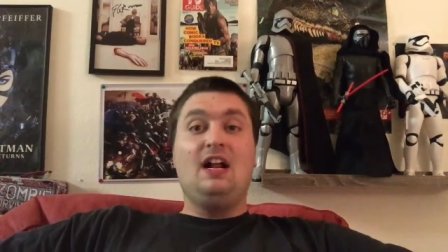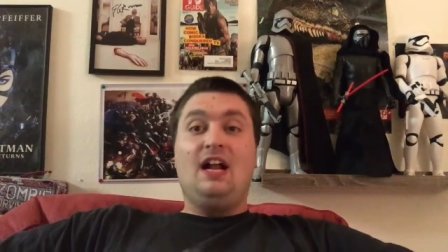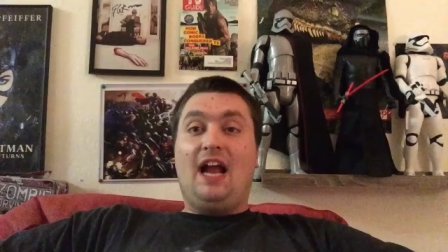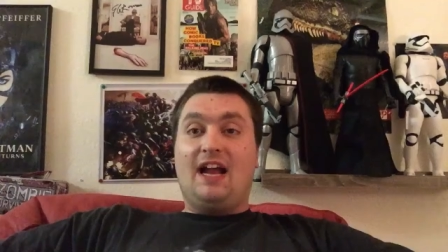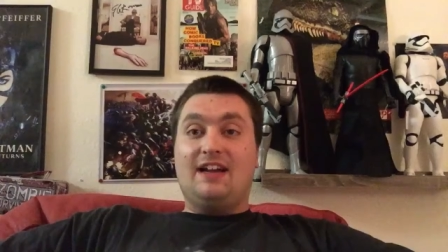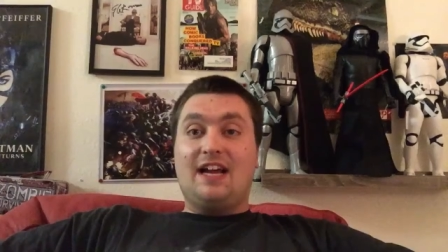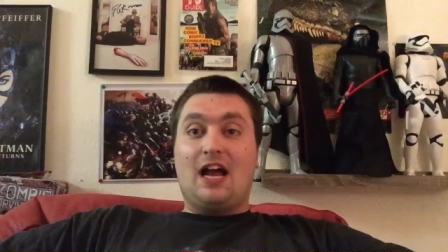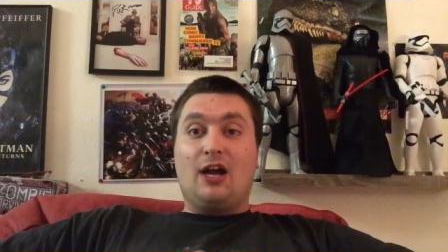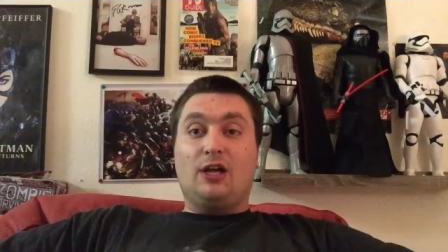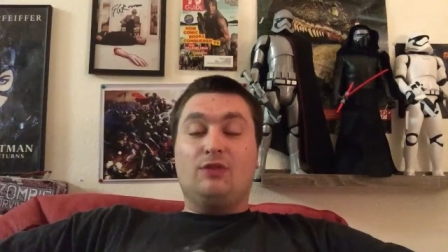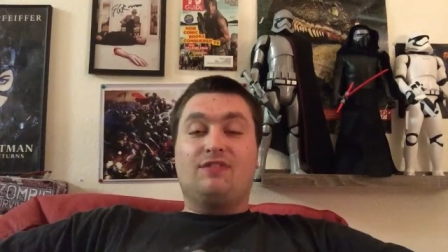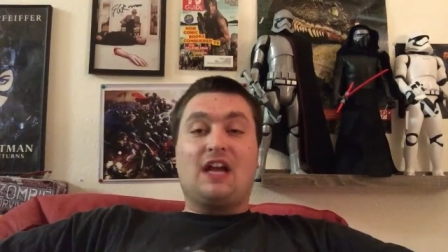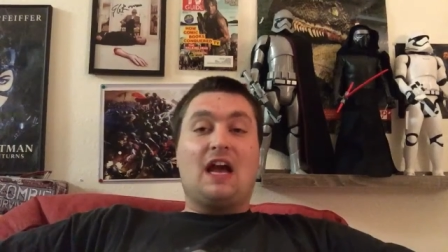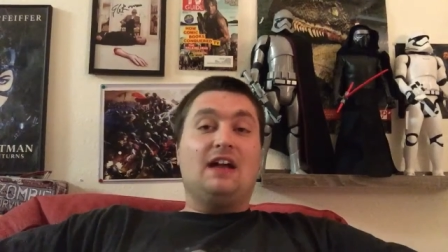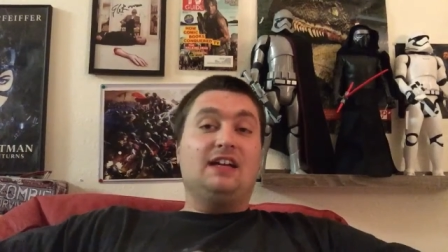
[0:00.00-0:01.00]
and now
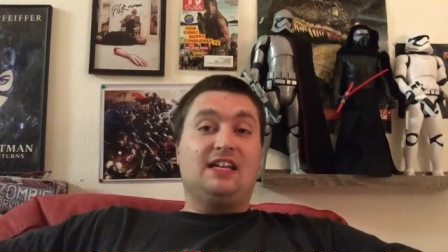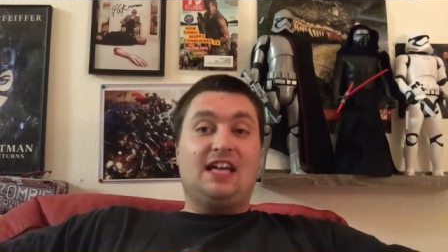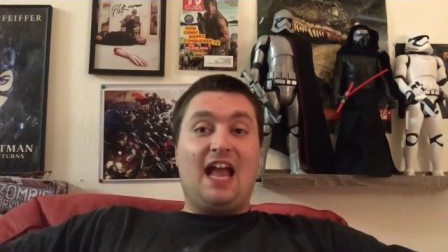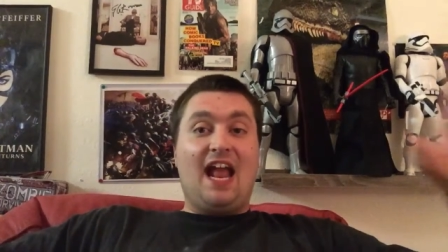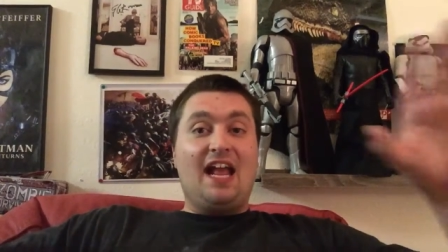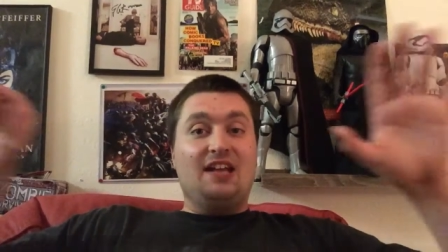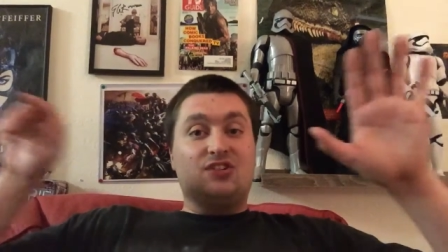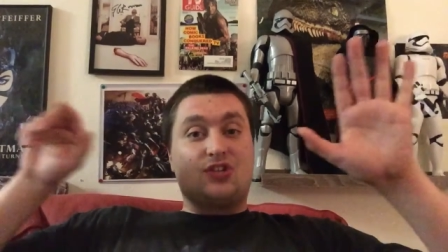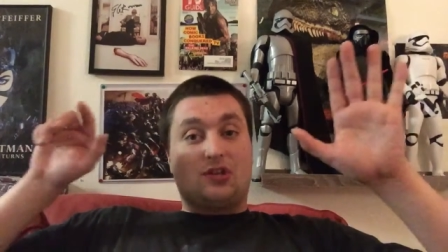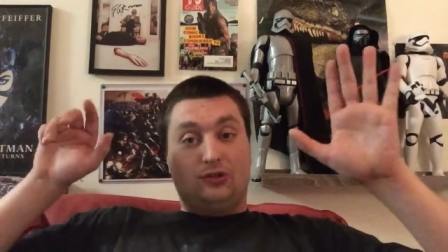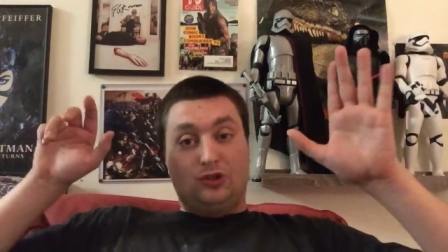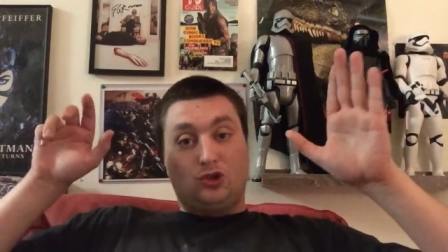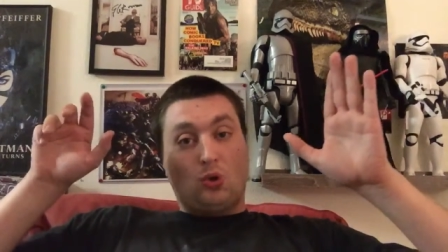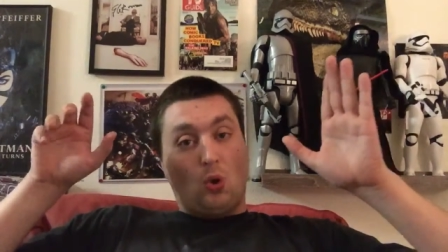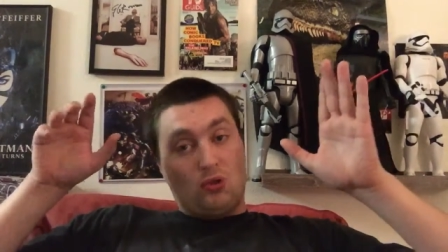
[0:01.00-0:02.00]
you've got gangs
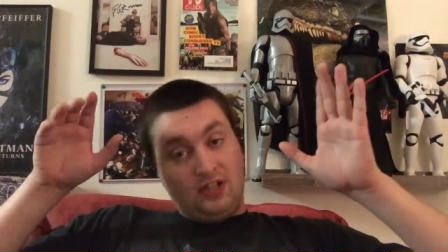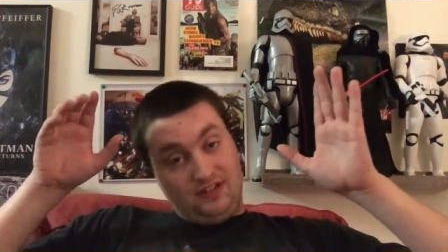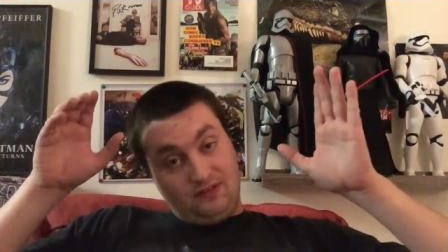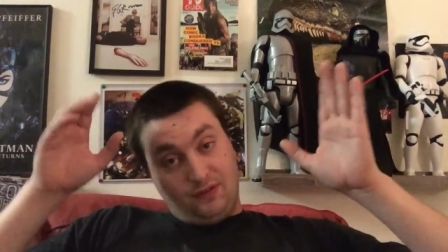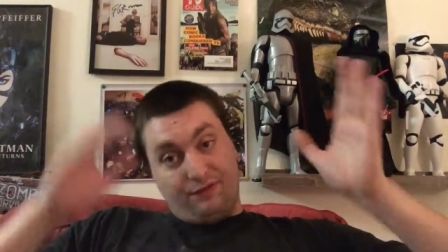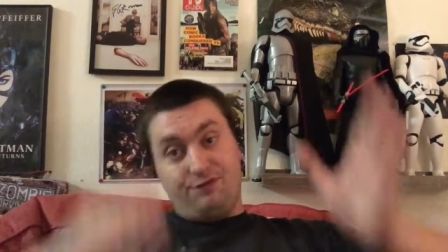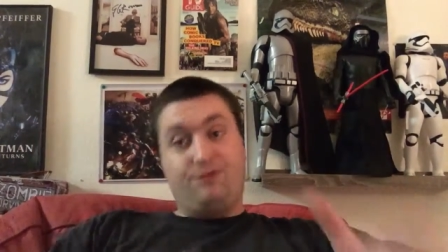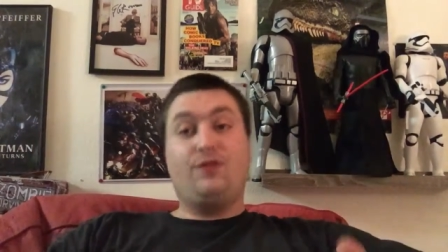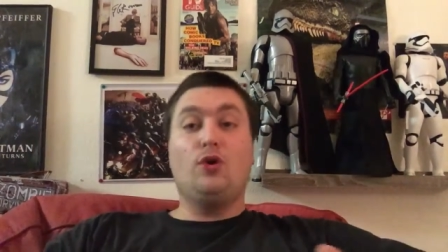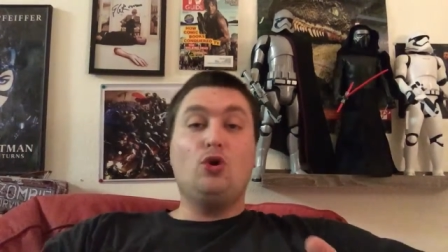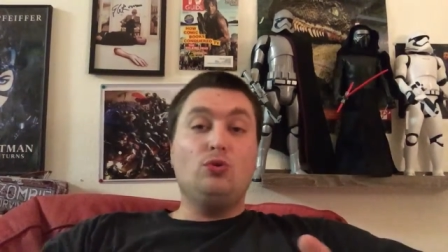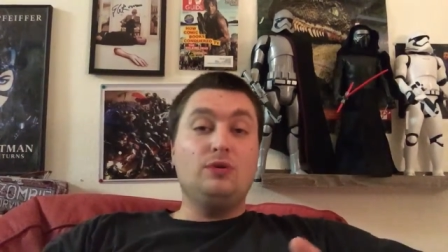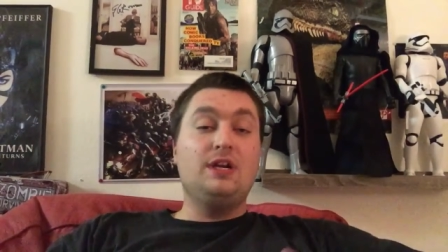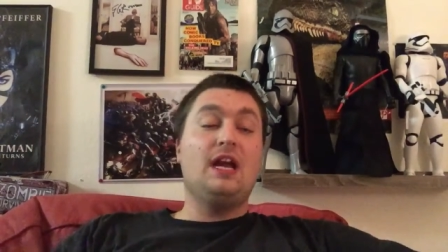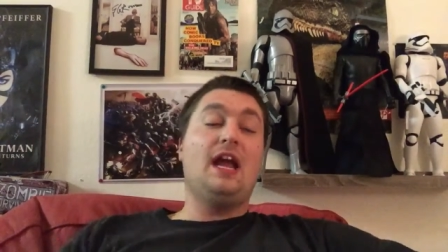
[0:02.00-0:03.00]
controlling the
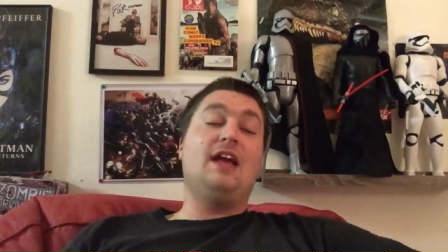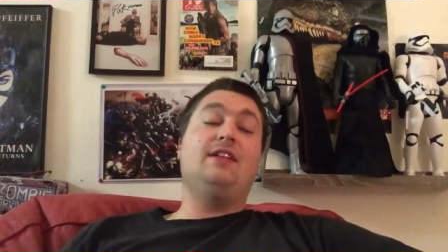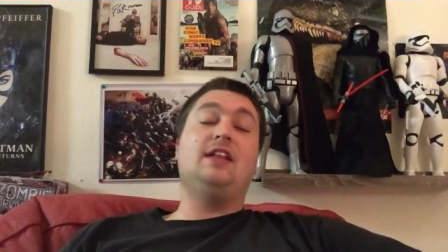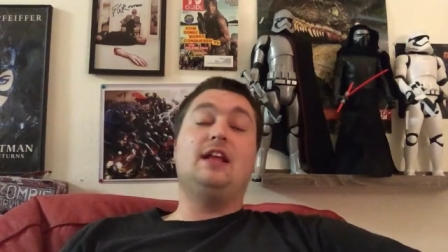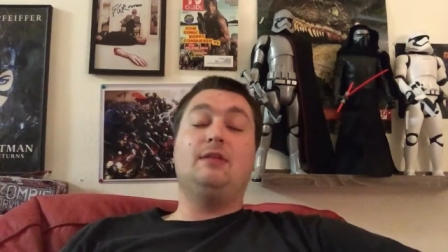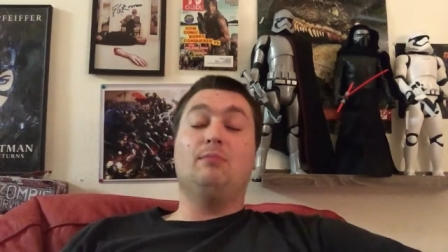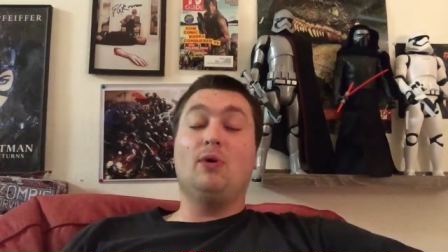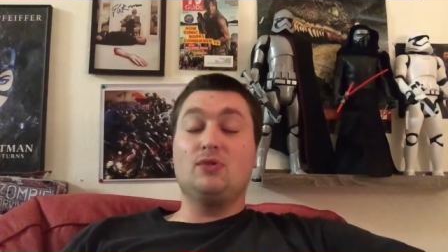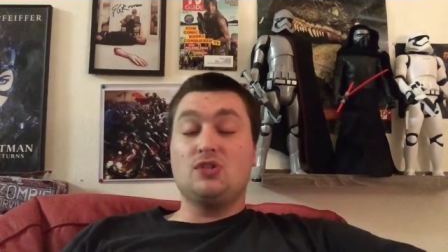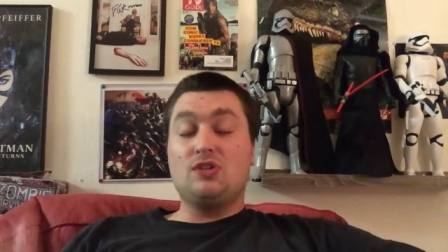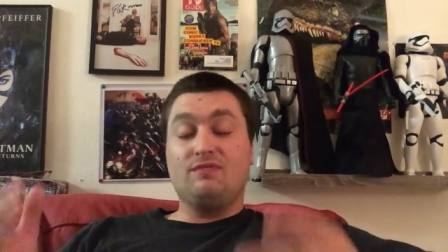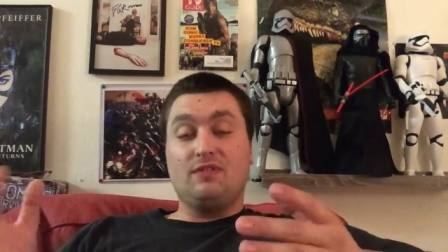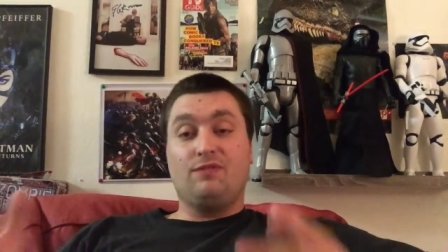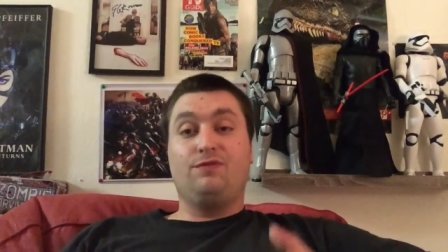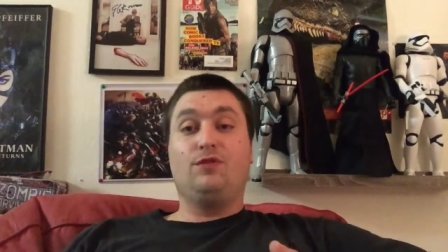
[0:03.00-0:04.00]
food and then most
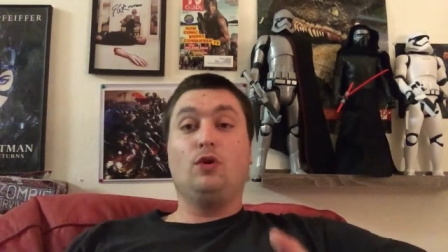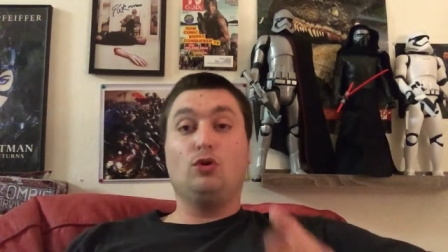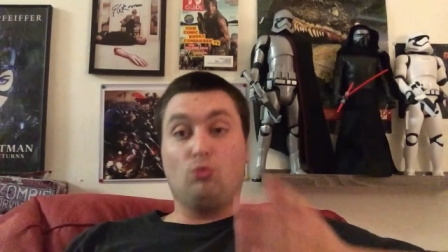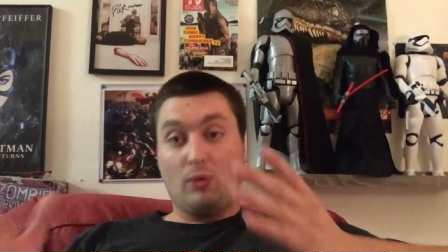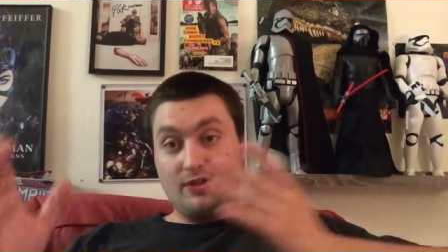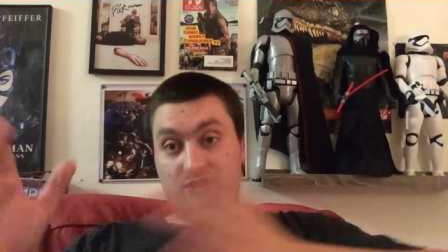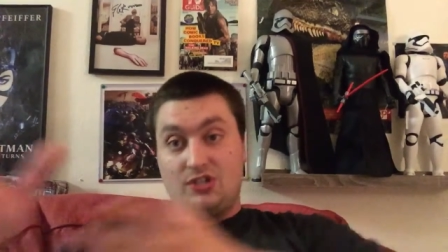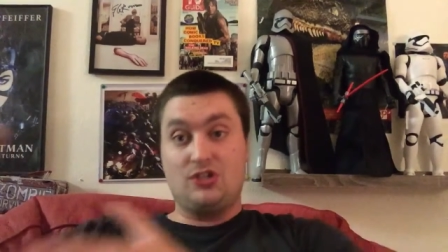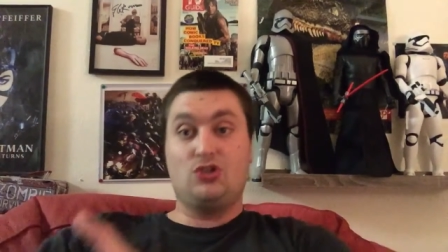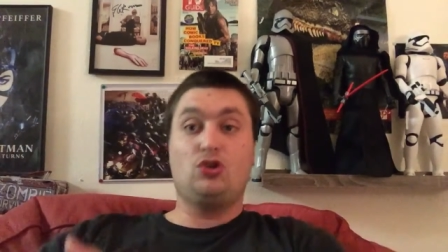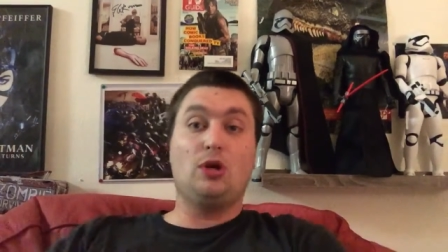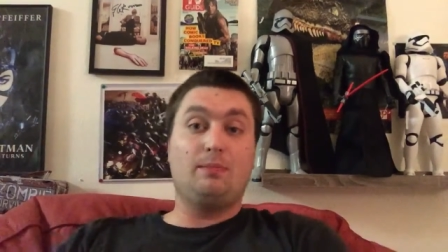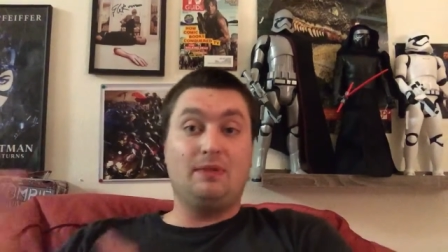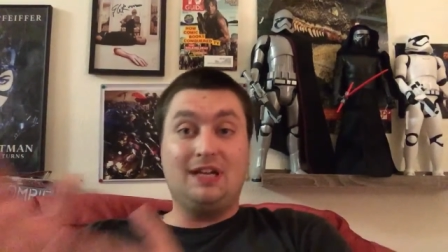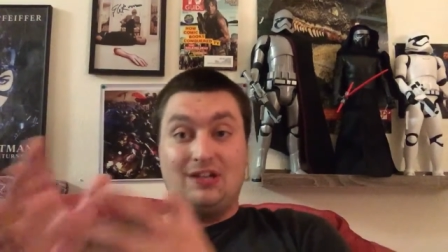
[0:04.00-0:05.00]
of the food was
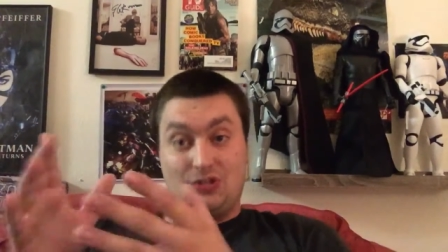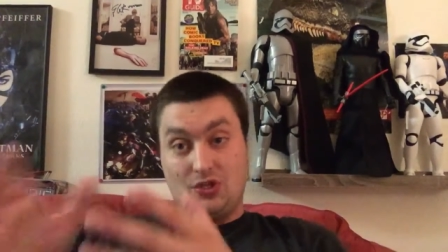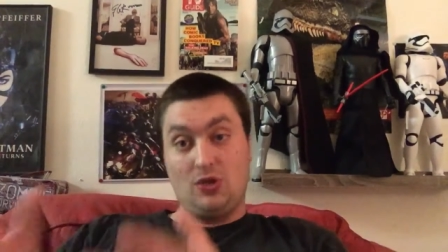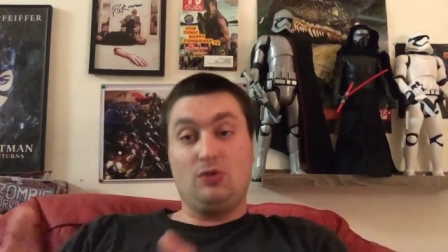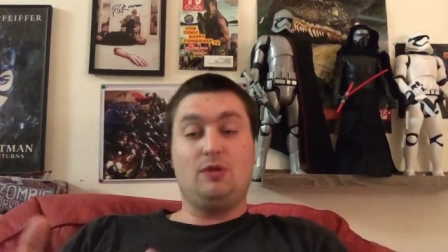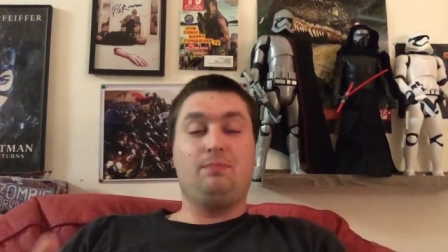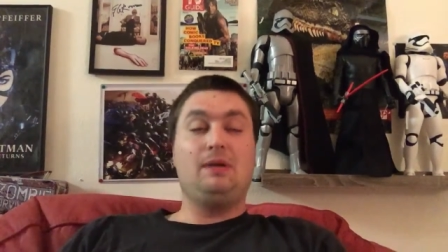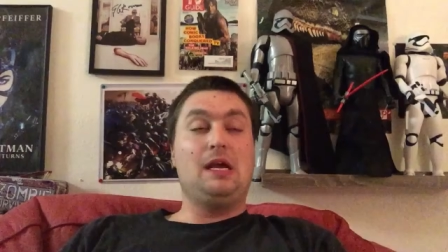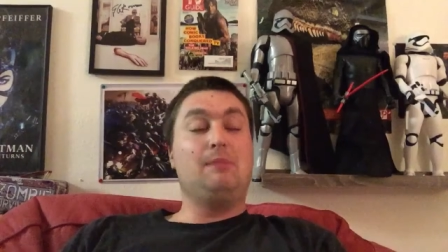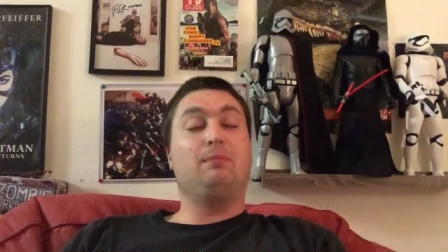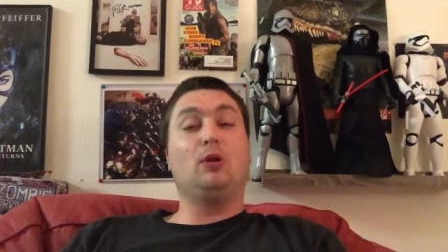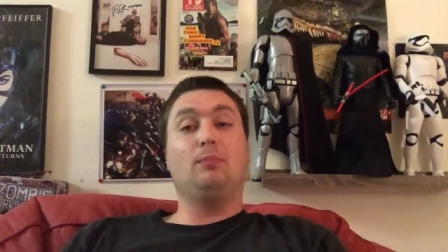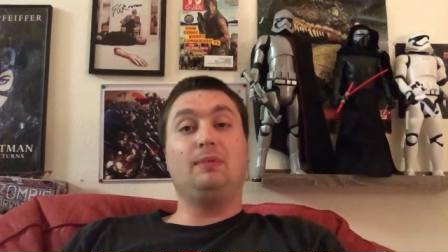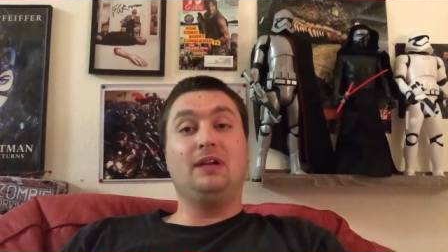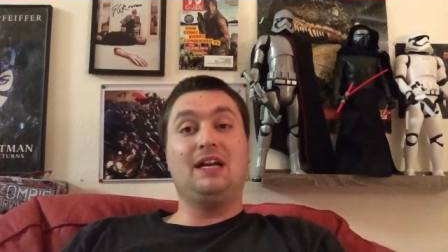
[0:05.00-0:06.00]
distributed to the
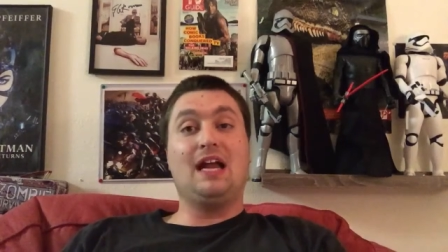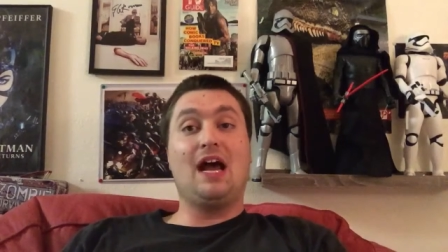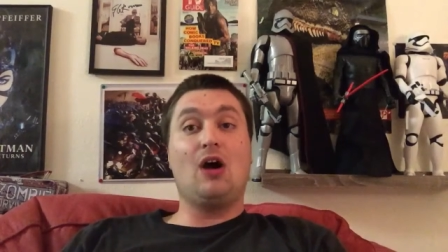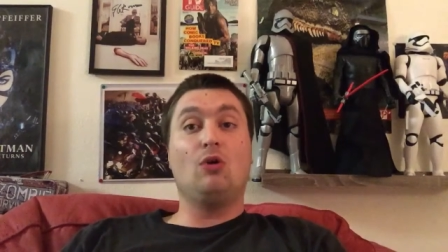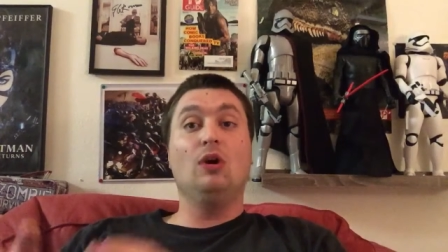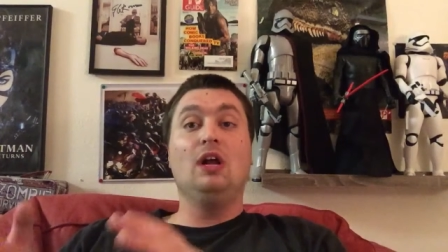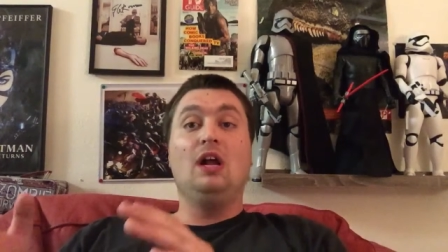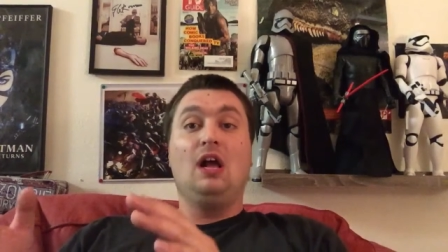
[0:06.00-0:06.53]
people but now